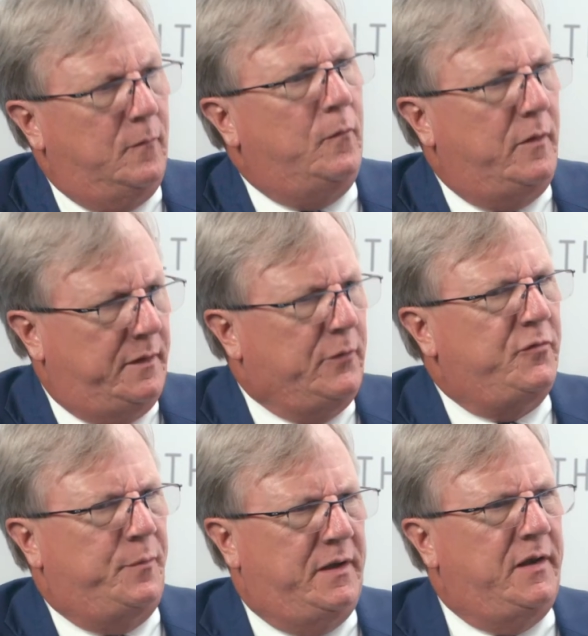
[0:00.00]
Well, and that
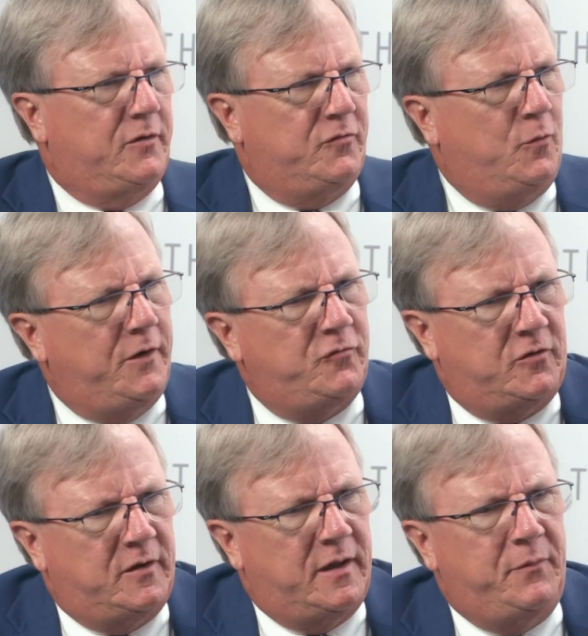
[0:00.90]
was my next
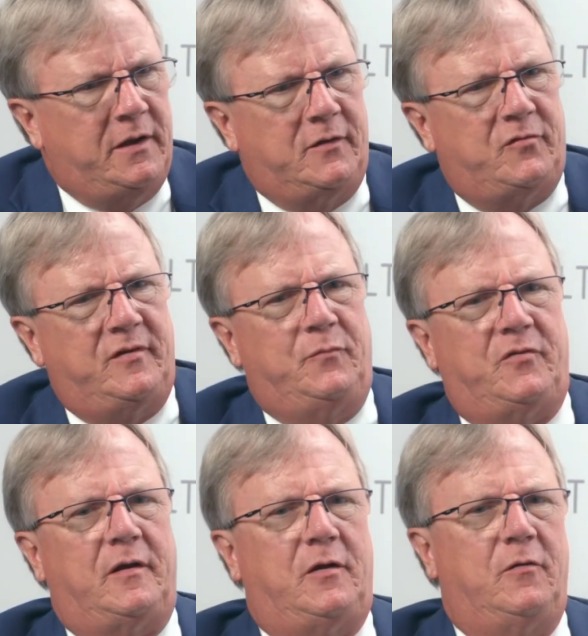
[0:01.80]
question. I mean, it seems
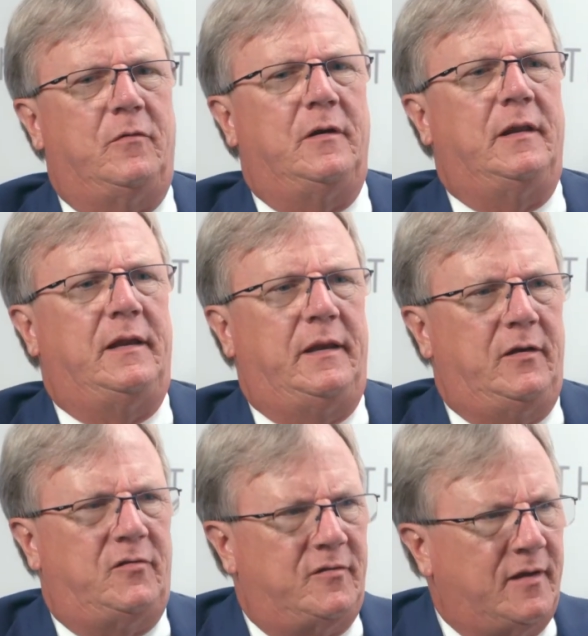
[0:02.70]
like you really
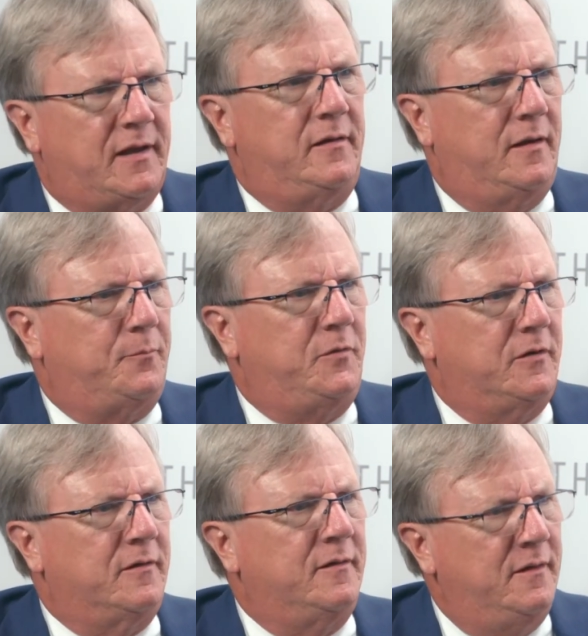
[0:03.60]
need to tighten up
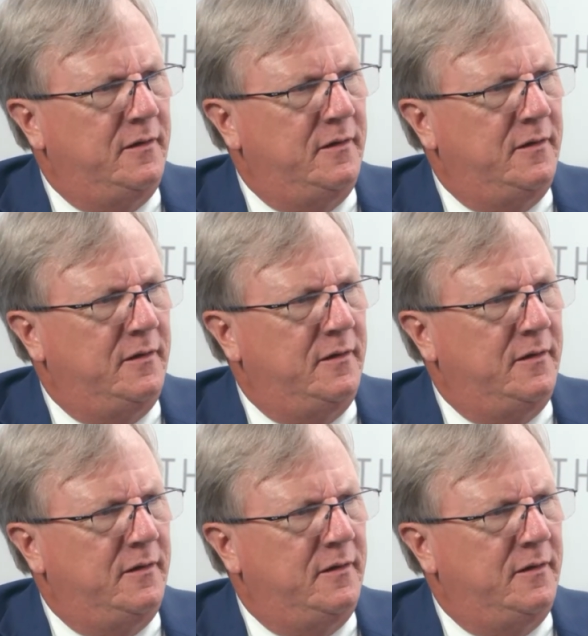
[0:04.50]
your